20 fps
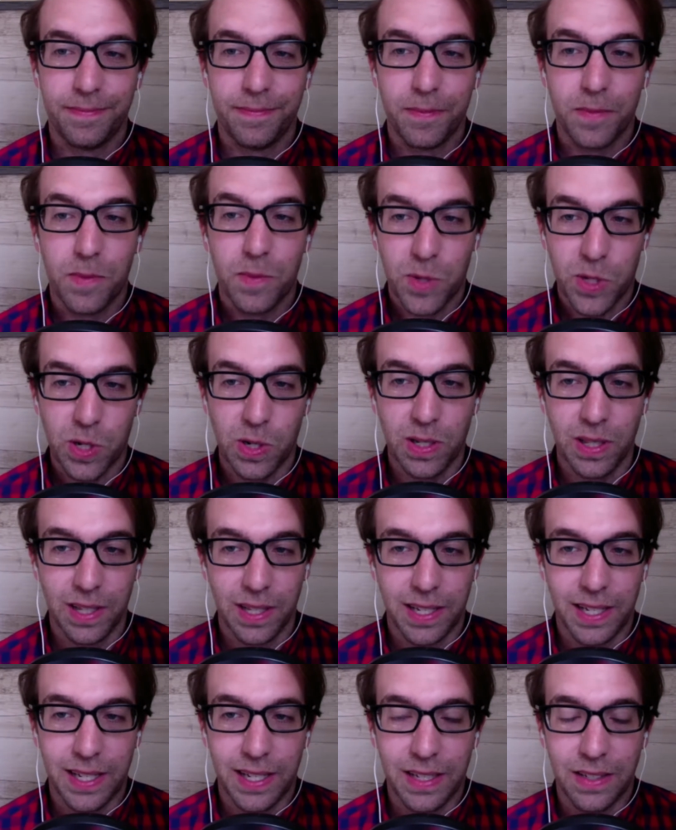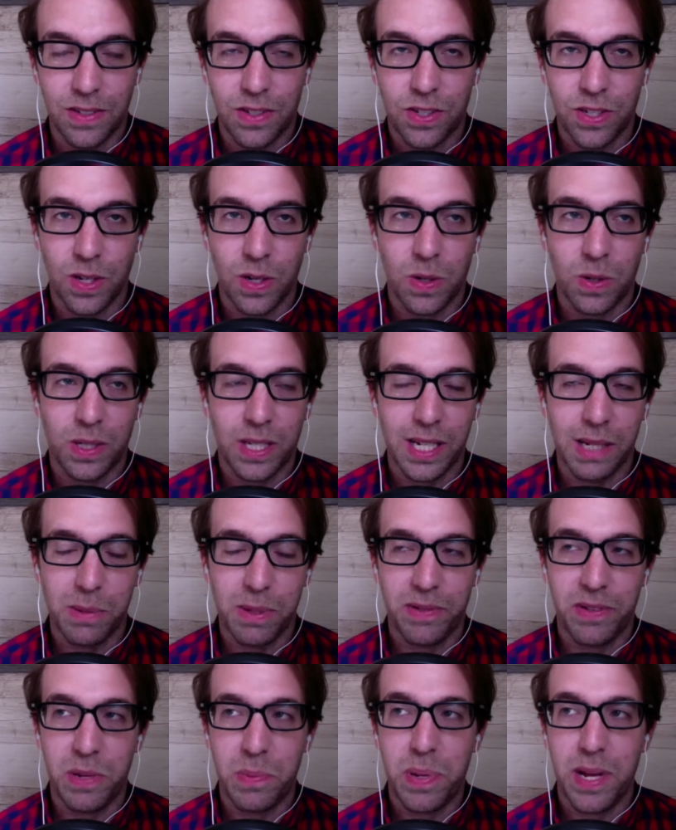Certainly. So King
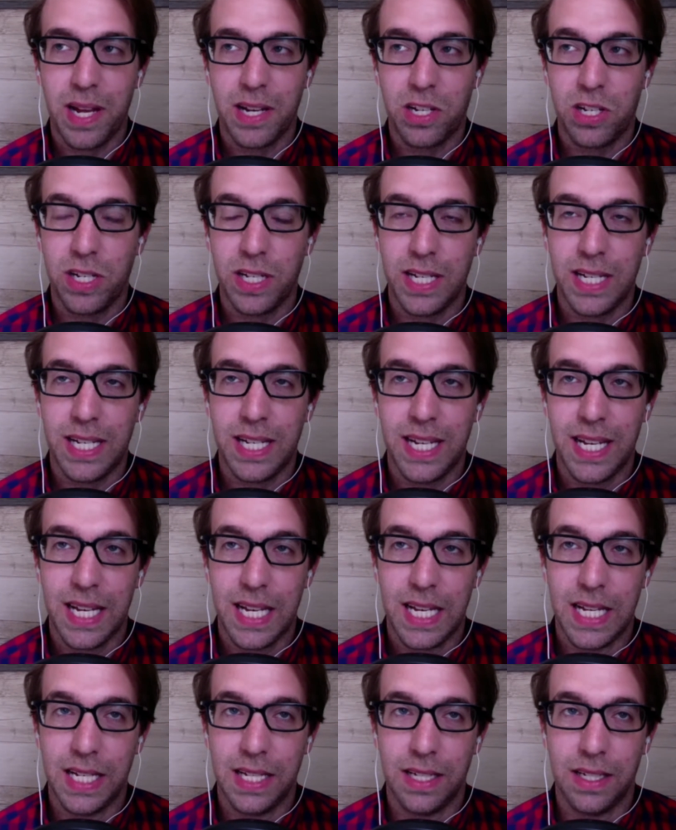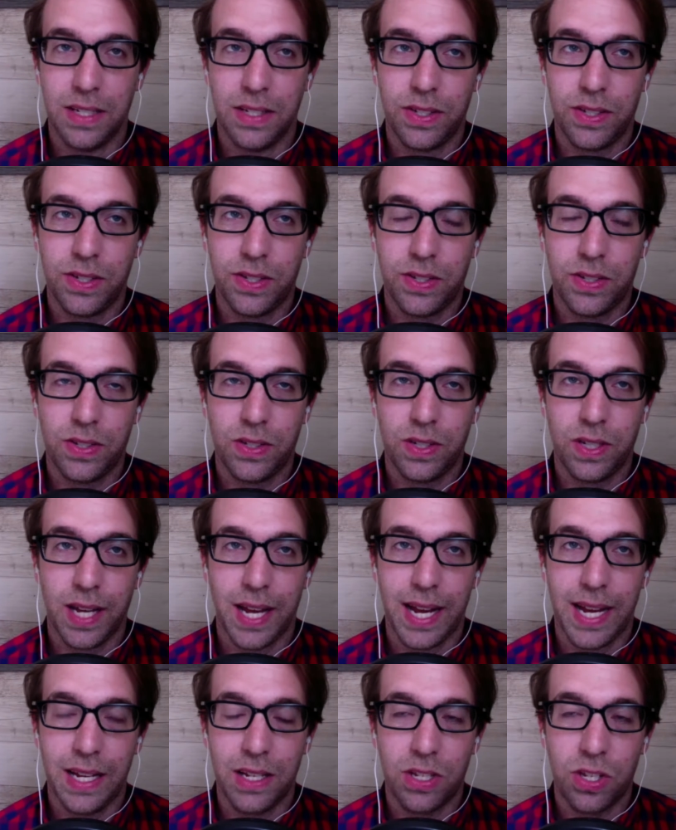Oblivion, Ph.D. is
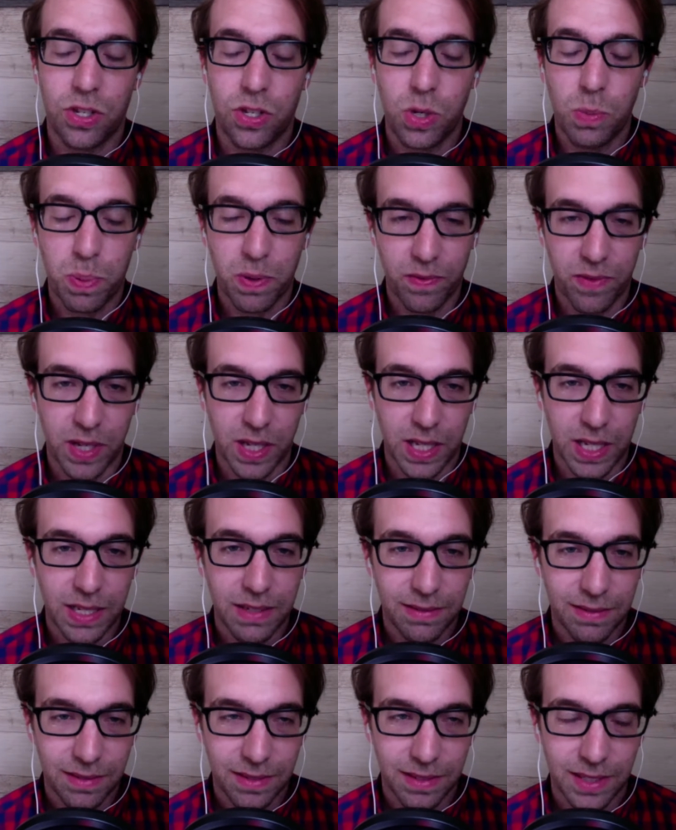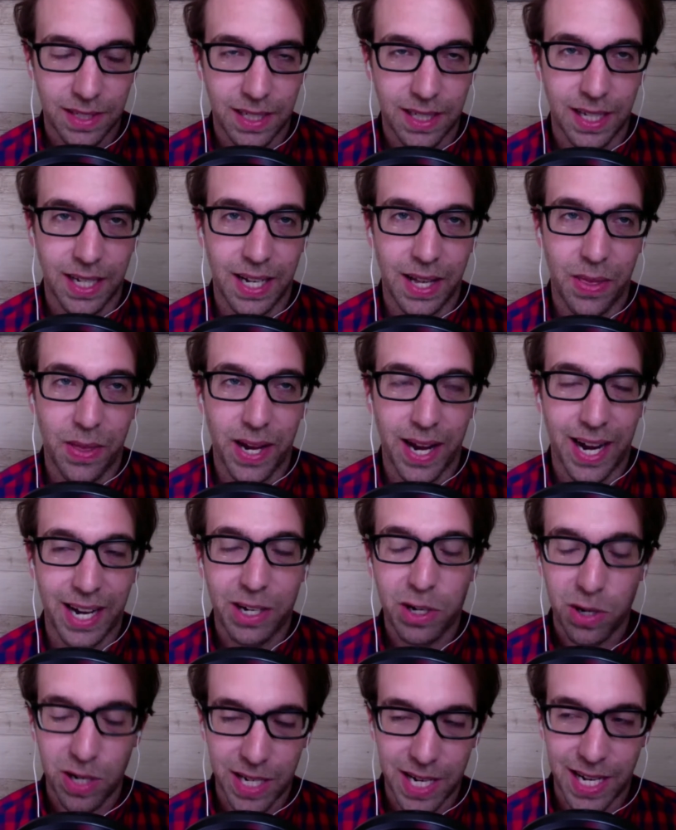a supervillain that I
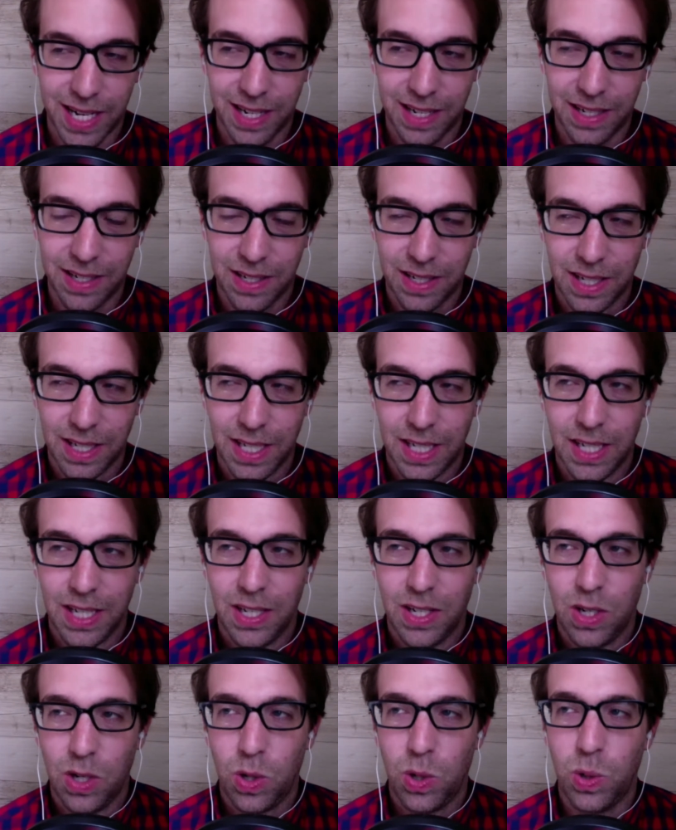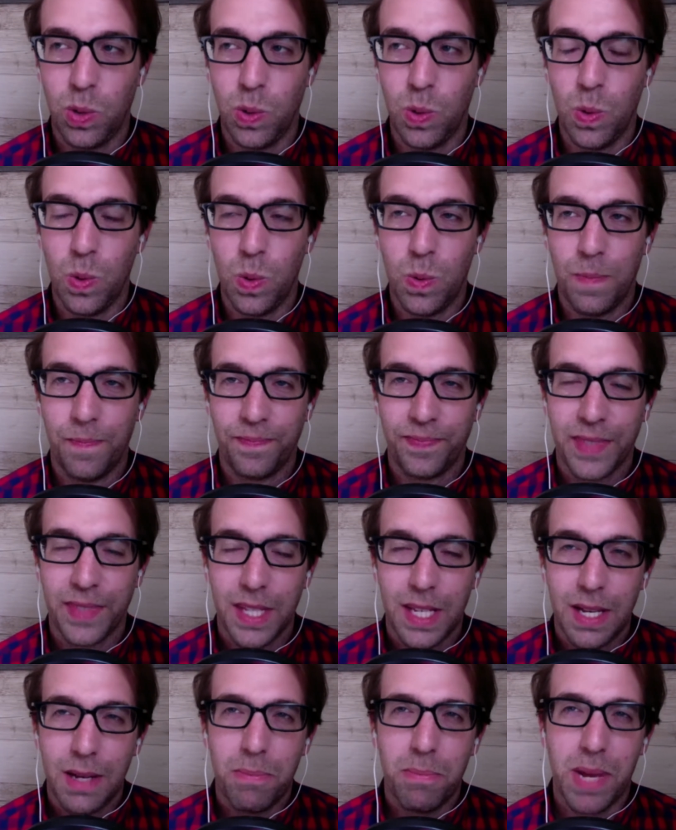created who
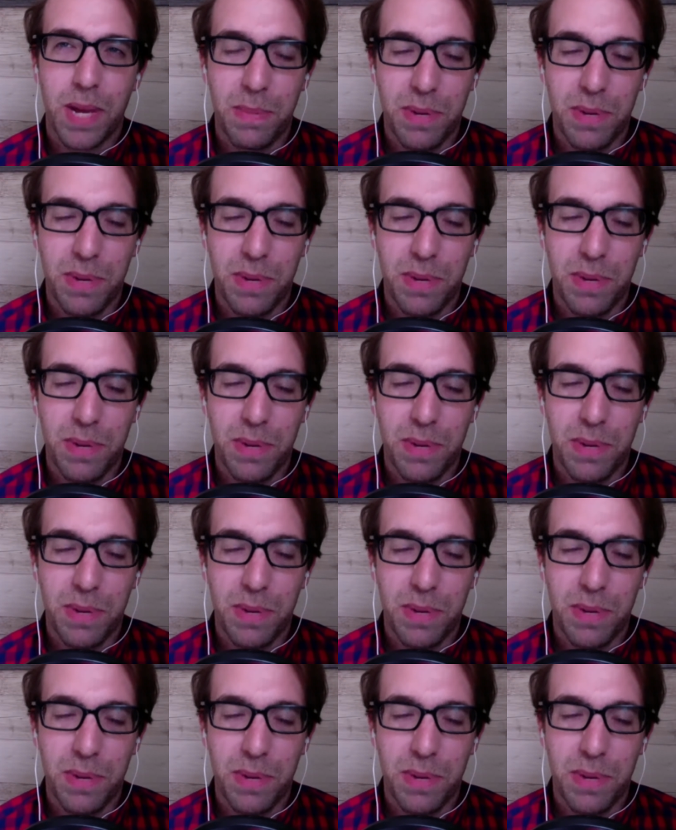maybe